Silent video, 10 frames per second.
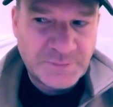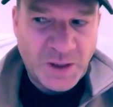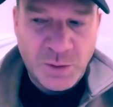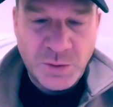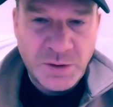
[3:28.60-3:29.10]

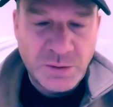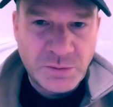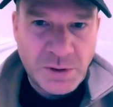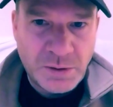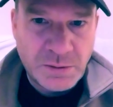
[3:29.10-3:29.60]
who do you
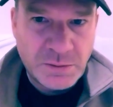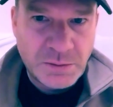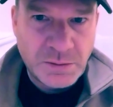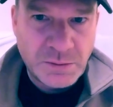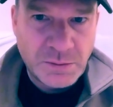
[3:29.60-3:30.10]
turn
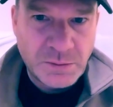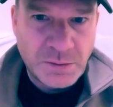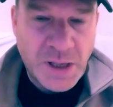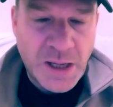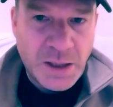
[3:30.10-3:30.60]
to?
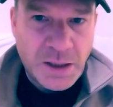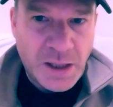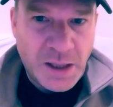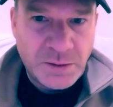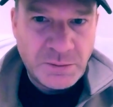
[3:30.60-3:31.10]

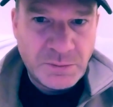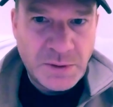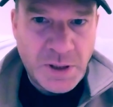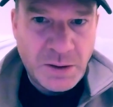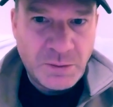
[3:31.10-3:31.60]
I don't
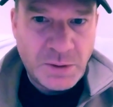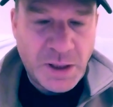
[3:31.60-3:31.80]
know.